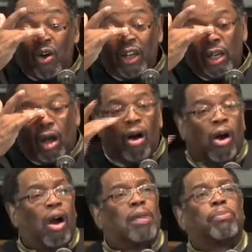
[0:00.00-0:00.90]
going to get all
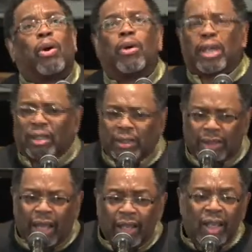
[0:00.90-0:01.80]

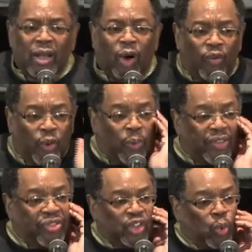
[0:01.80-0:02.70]
heartbroken over
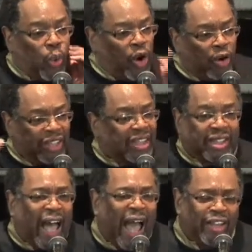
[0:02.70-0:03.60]
what this world
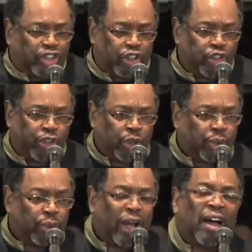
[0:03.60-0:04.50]
decides to do
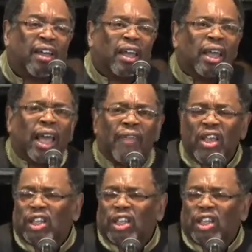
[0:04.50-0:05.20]
uh, and